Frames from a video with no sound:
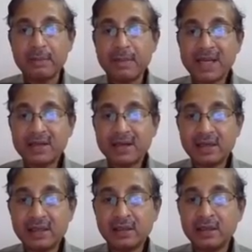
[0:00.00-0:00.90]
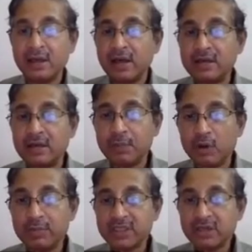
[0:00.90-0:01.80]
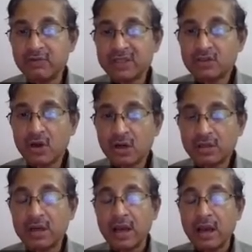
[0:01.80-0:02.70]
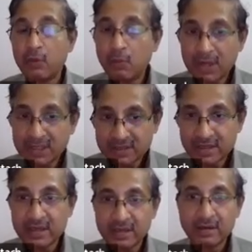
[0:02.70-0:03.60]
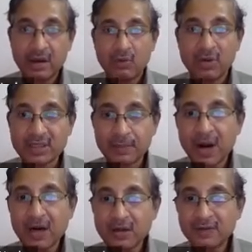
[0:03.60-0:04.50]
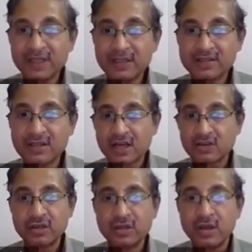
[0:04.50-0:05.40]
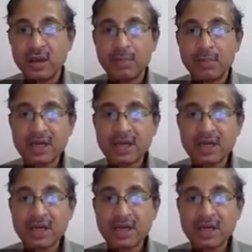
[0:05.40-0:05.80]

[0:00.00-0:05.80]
medical diplomacy was not was a part of the discussion, but